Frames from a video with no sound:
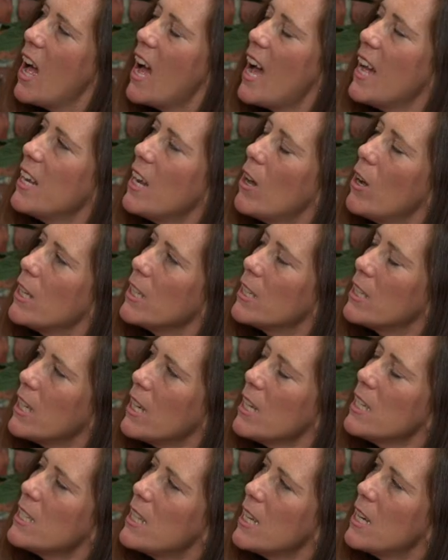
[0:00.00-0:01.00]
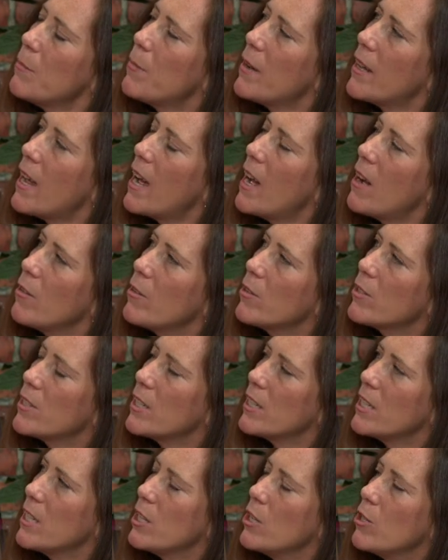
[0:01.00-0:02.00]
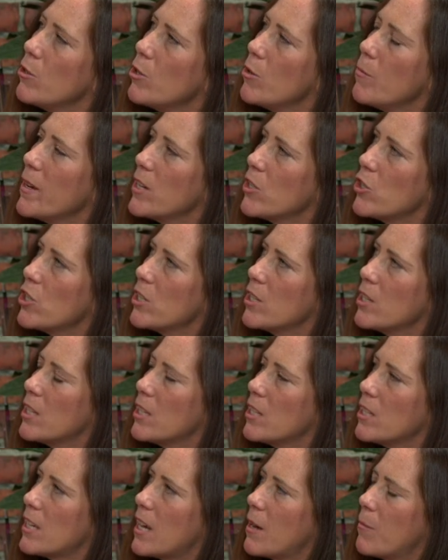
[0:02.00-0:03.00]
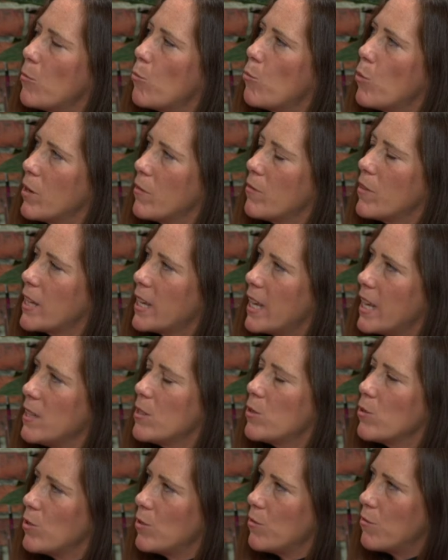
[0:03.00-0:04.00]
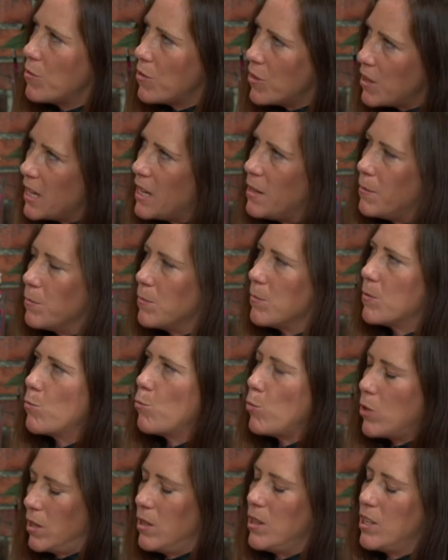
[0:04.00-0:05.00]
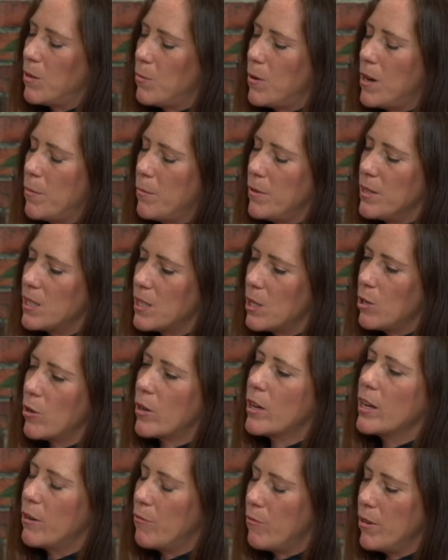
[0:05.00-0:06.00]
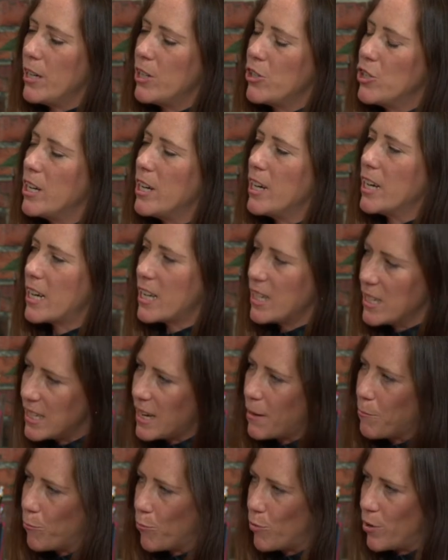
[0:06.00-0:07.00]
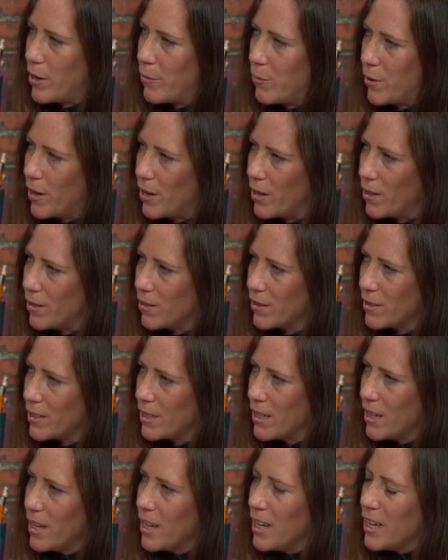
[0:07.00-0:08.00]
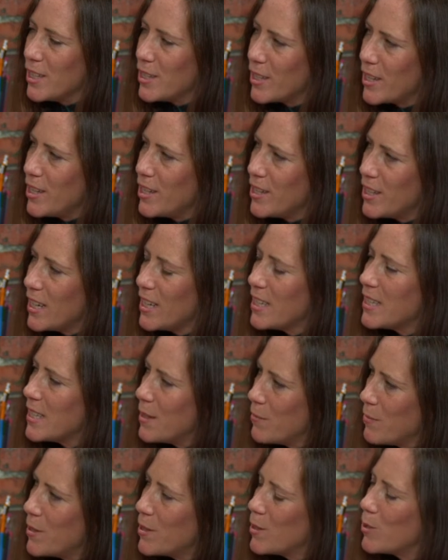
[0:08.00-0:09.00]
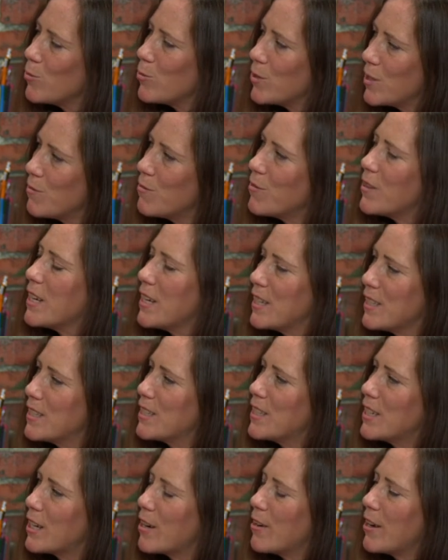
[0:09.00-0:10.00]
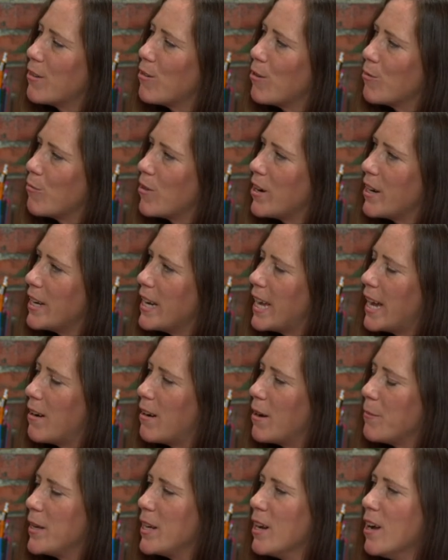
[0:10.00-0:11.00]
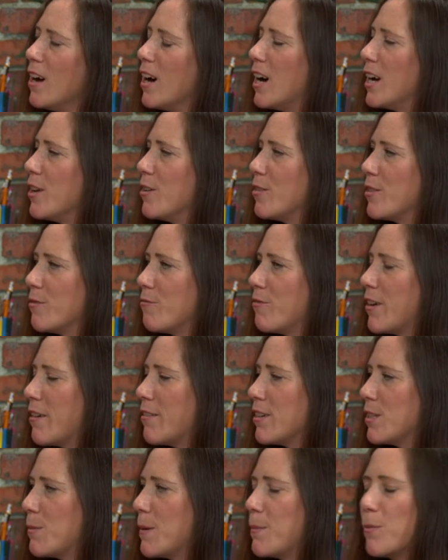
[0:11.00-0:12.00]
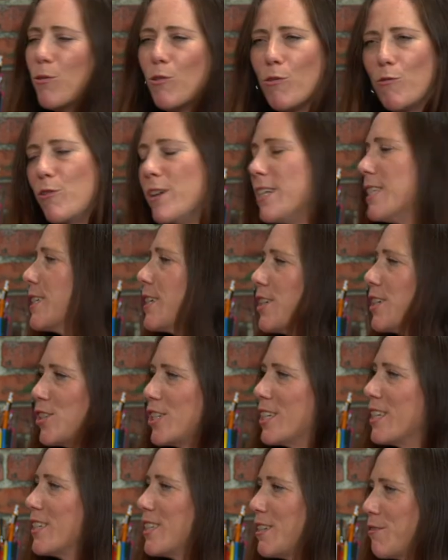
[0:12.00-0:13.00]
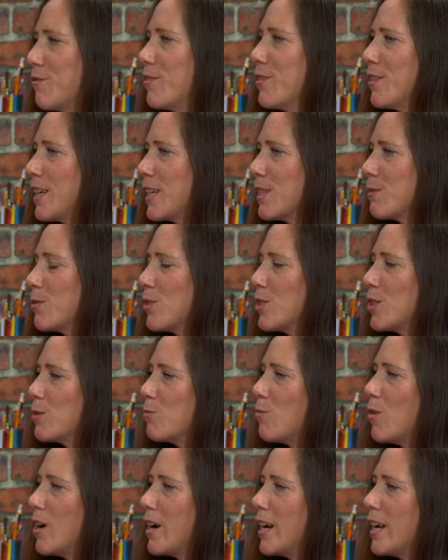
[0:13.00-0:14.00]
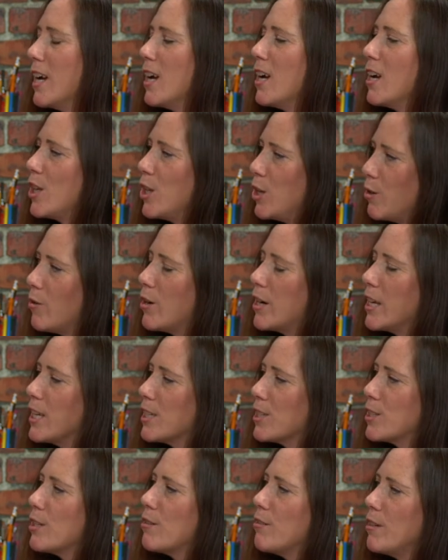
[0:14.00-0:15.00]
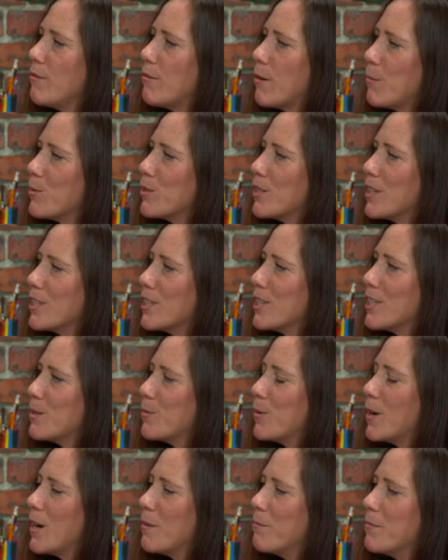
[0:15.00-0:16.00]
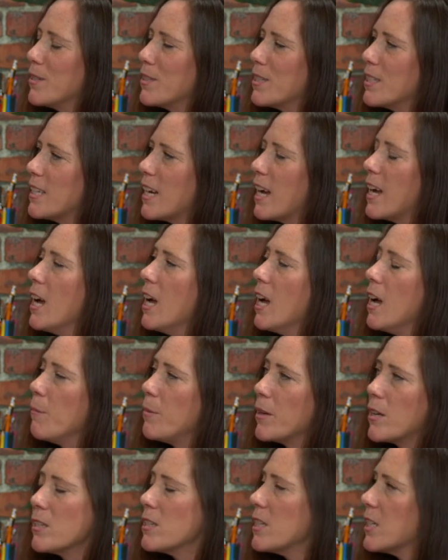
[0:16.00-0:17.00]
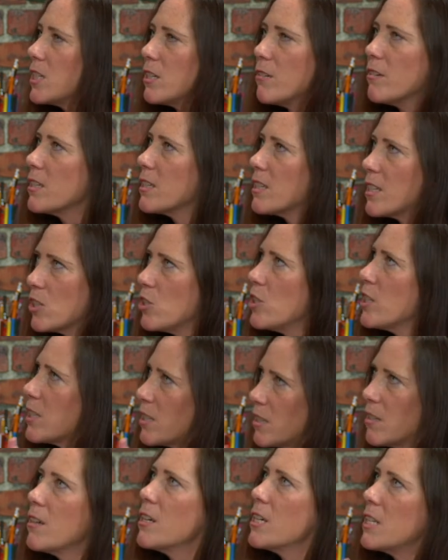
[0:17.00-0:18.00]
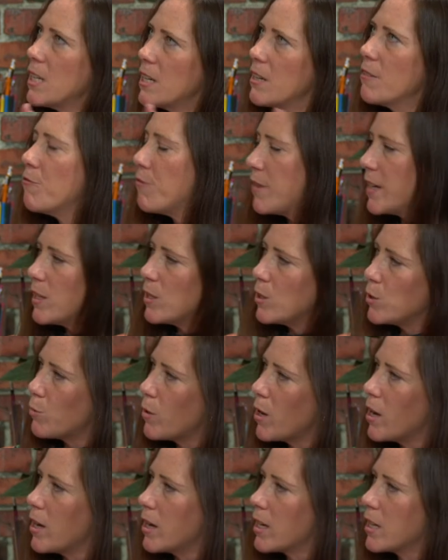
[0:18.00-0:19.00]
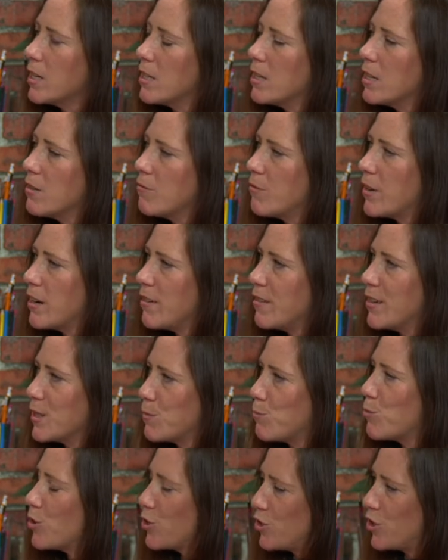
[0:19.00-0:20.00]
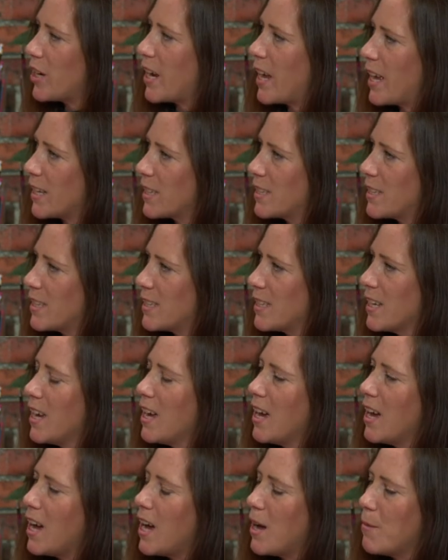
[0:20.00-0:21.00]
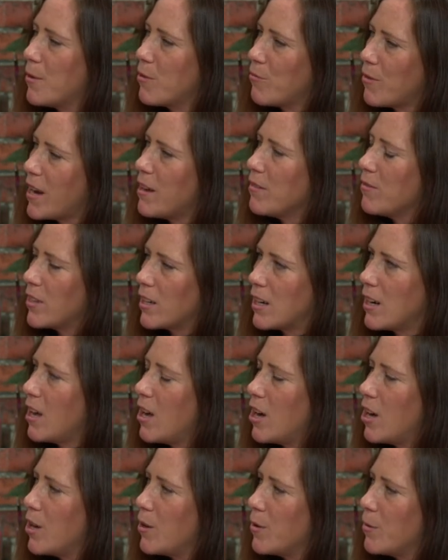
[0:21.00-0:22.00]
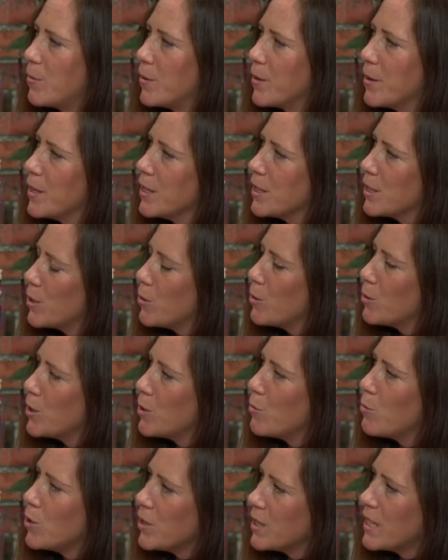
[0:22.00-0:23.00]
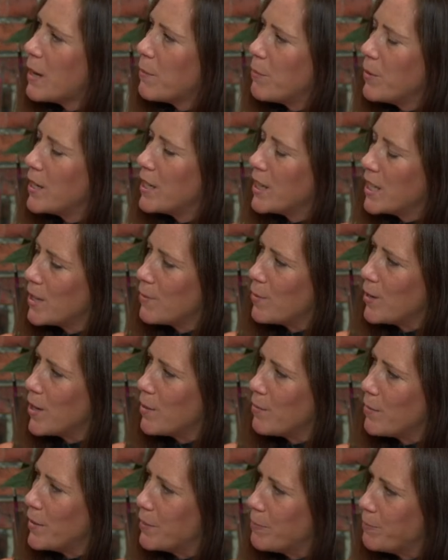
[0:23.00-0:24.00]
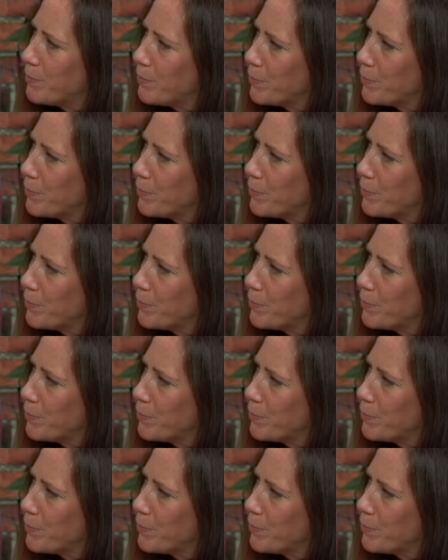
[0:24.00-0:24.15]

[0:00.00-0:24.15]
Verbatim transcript: And tell us then about how you're studying. You, you mentioned that um, one of the key sort of themes within the department is looking at religion in a contemporary world. So can you tell us some of the sorts of things that are going on right now? I mean, I know that various people are off researching different things, which is why you are here solely representing the department today, because they're doing such exciting field work and, and various projects um, around the globe. So, so what's happening in the department?